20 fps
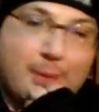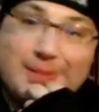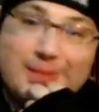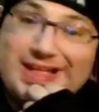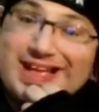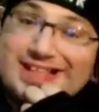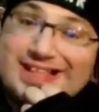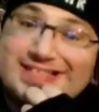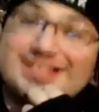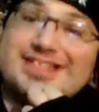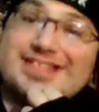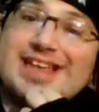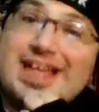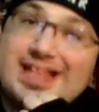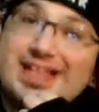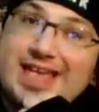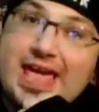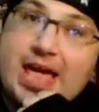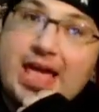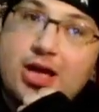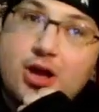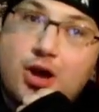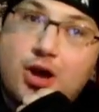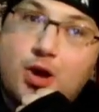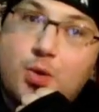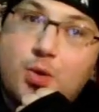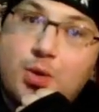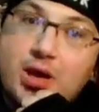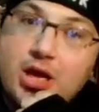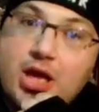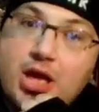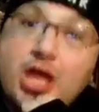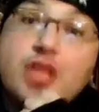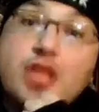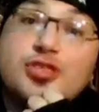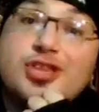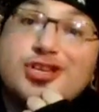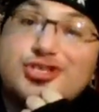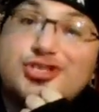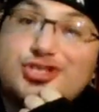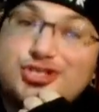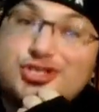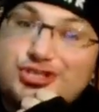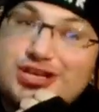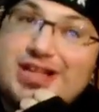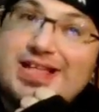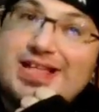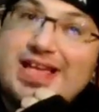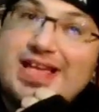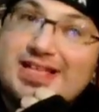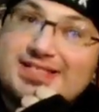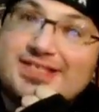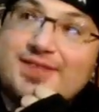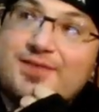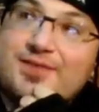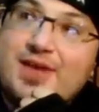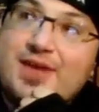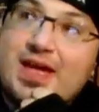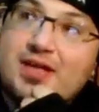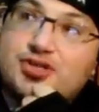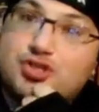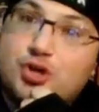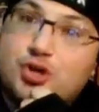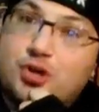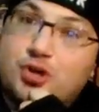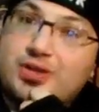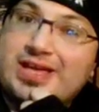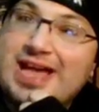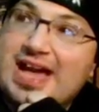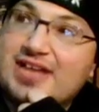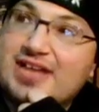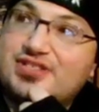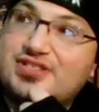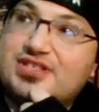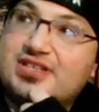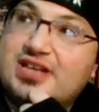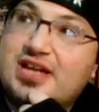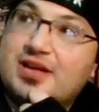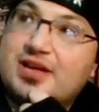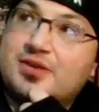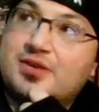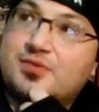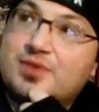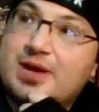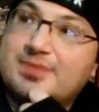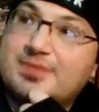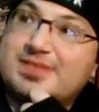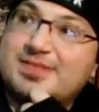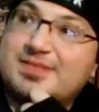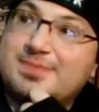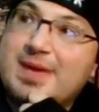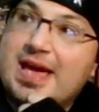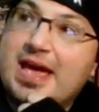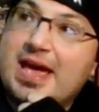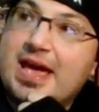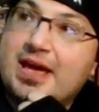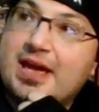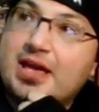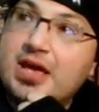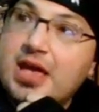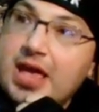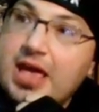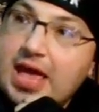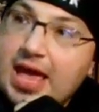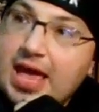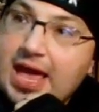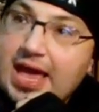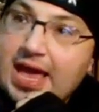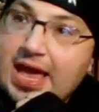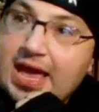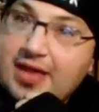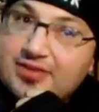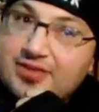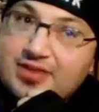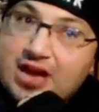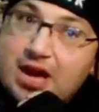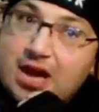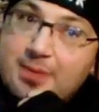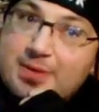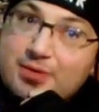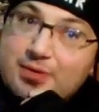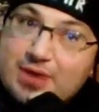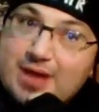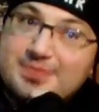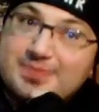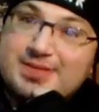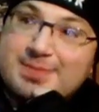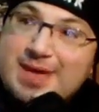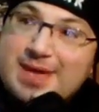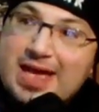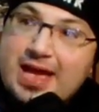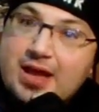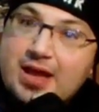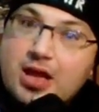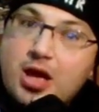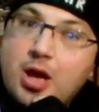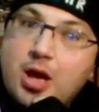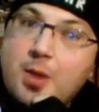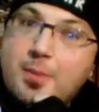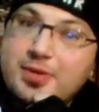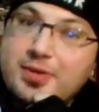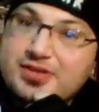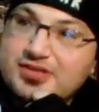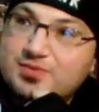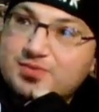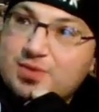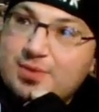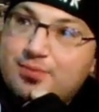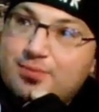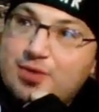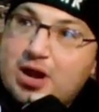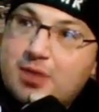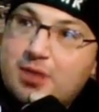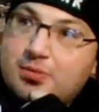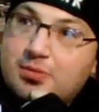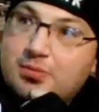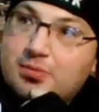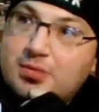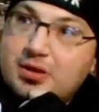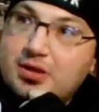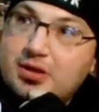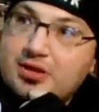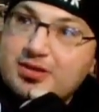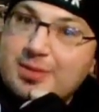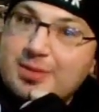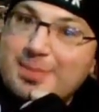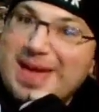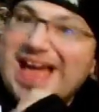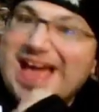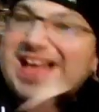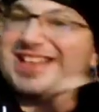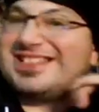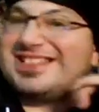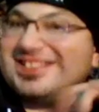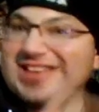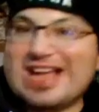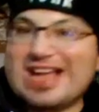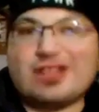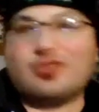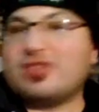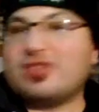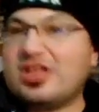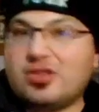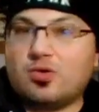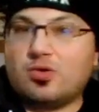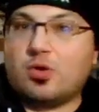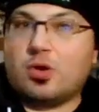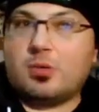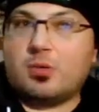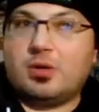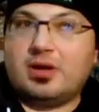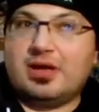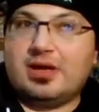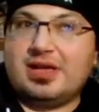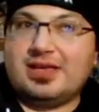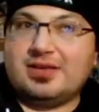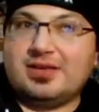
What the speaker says: And when they get to San Diego, the shit hits the fan. Charlie actually grabs his bag, and Tommy grabs the bag. But there's one problem. The bag is lighter than normal.